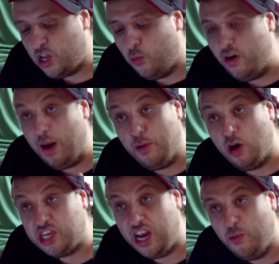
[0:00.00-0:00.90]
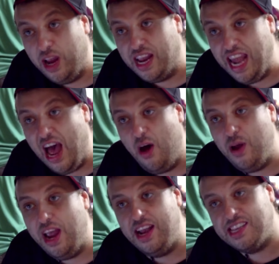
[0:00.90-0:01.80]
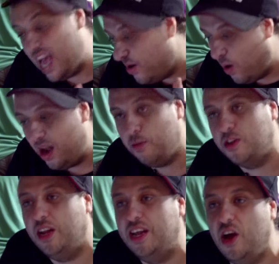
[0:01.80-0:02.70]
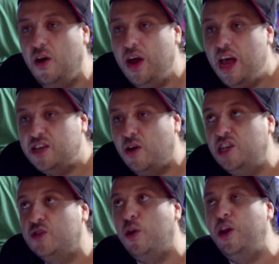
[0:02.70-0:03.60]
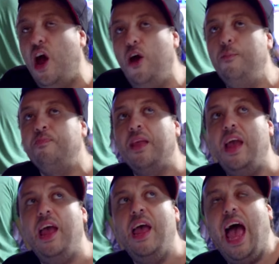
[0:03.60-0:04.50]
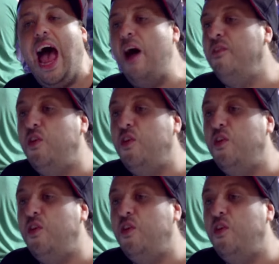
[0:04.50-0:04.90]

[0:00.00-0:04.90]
we're at Blockchain Week now in San Juan, Puerto Rico. So I just want to know, how have you